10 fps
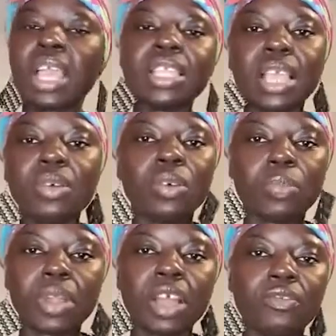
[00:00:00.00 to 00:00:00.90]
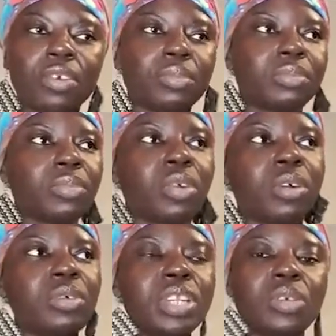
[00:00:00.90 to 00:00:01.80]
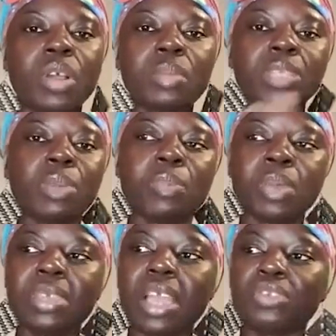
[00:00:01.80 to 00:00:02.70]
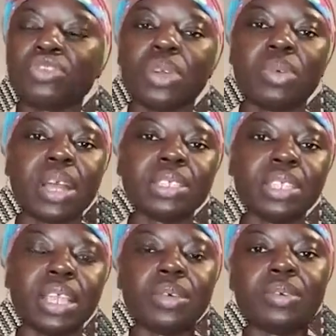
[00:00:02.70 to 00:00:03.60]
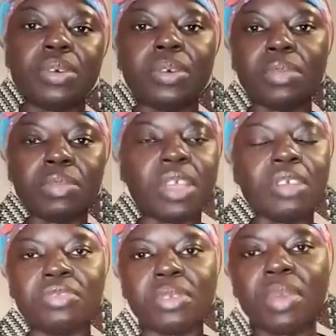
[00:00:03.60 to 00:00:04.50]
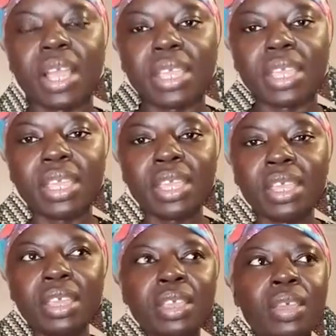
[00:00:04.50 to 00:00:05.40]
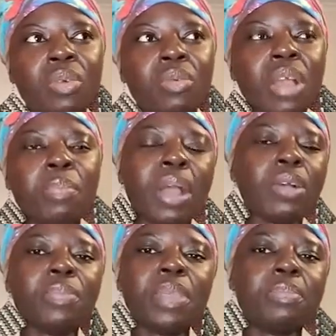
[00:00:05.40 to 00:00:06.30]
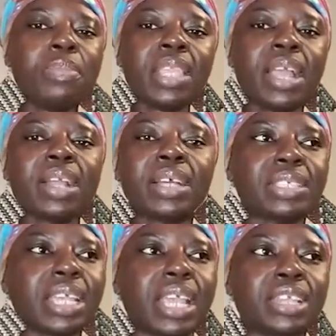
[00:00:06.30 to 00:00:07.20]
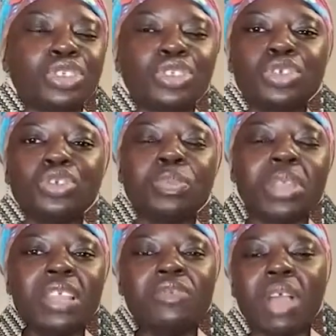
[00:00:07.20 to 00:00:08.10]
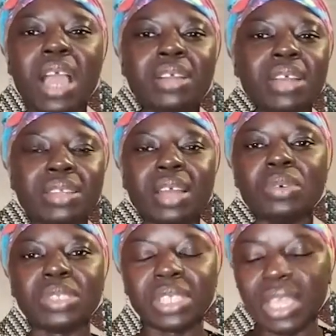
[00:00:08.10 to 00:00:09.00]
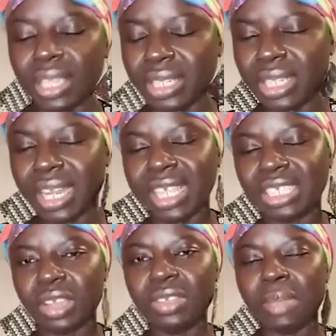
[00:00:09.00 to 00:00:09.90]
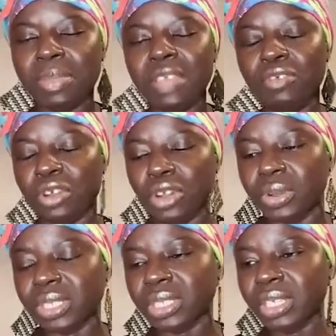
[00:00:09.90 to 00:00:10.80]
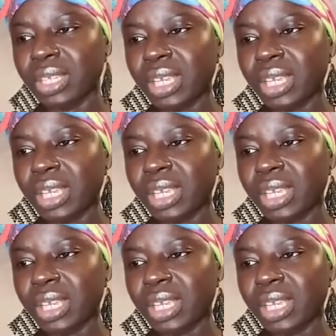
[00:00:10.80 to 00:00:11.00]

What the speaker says: enye platform ko unni comment papa bia tro wa hasia ko baby free buy. Waba obi minyanka sai, so you believe what Agrada was saying. Did I tell you I believe or not?